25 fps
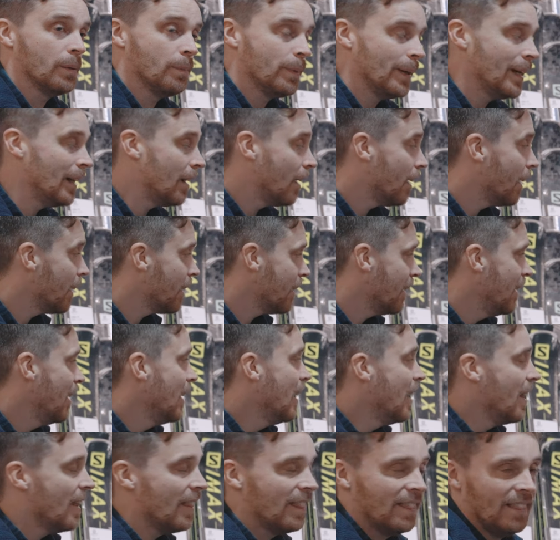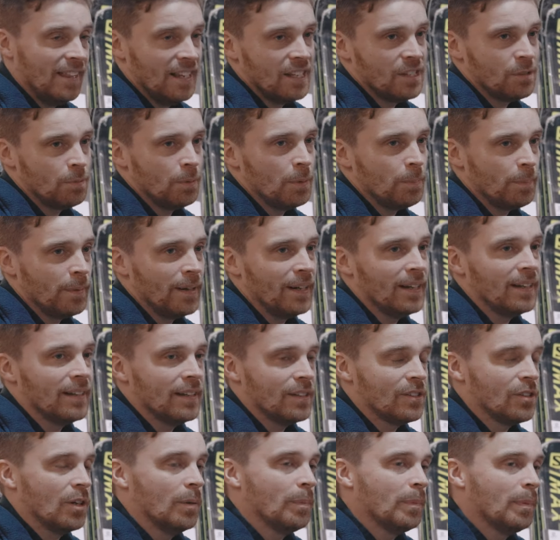going to be like, this would be at
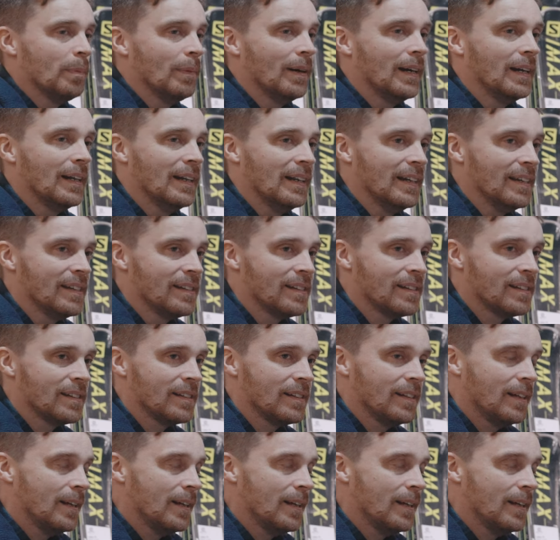the top of my list.